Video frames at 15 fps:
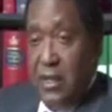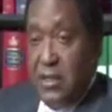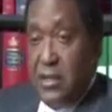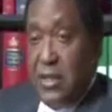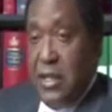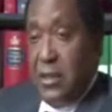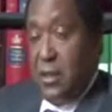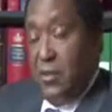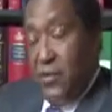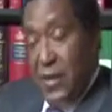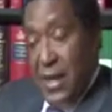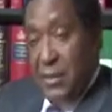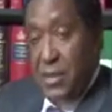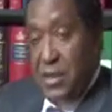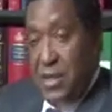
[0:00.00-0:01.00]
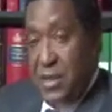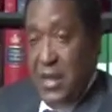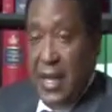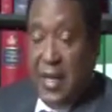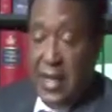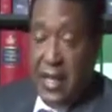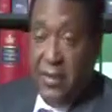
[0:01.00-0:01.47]
is that the family did
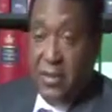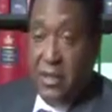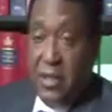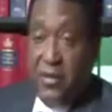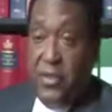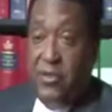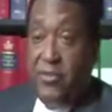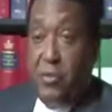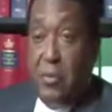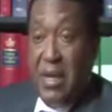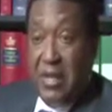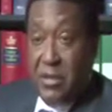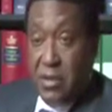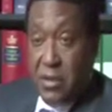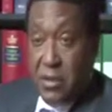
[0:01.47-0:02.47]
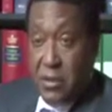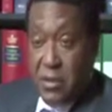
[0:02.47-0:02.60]
not have enough information